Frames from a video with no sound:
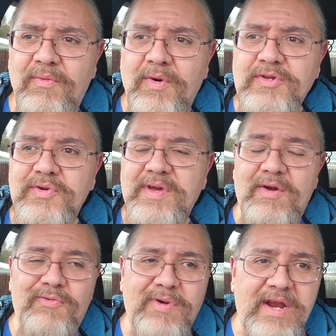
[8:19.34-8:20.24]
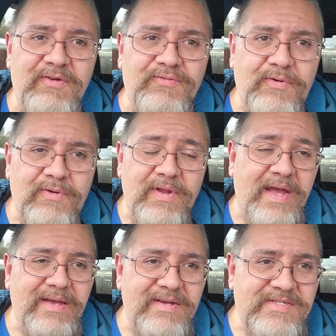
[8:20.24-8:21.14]
when you get ready for
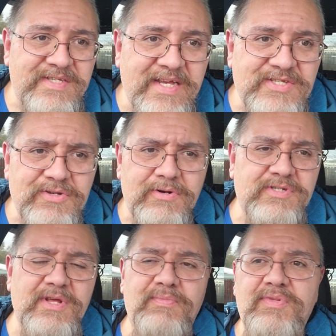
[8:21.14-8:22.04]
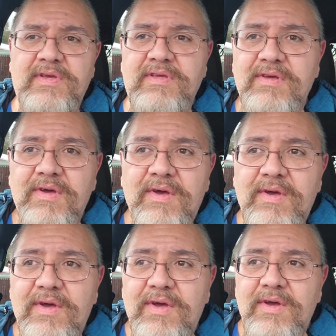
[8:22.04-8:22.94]
like a season or something,
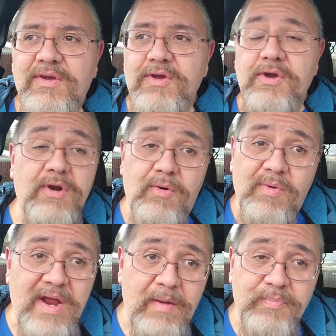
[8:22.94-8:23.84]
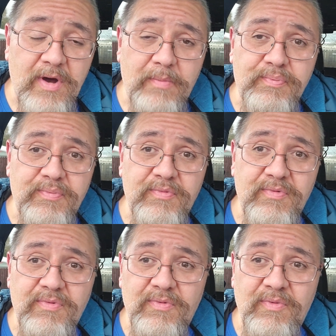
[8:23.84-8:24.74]
you're going to ramp up
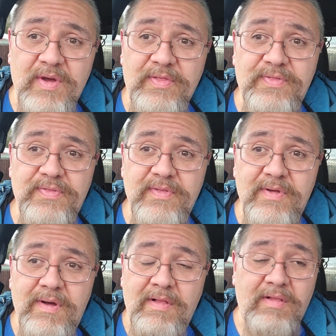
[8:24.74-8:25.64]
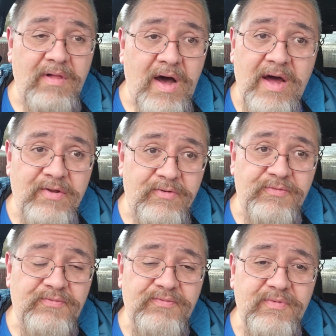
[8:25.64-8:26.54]
with a lot
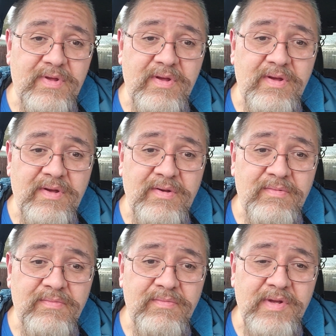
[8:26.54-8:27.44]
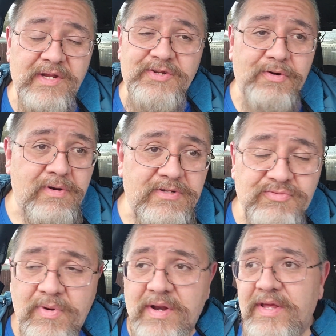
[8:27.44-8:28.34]
of uh,
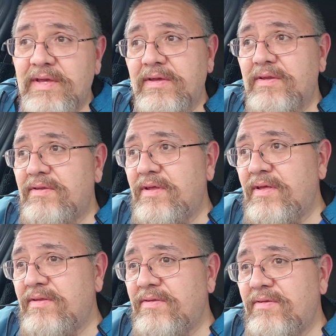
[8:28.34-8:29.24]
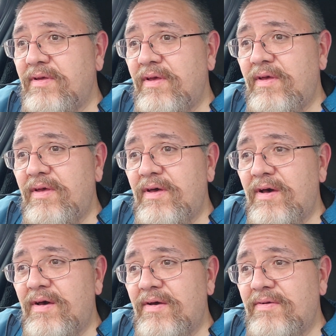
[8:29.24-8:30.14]
endurance running and, and
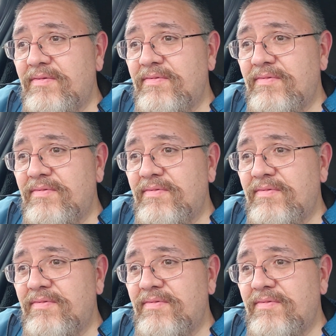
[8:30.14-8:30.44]
uh,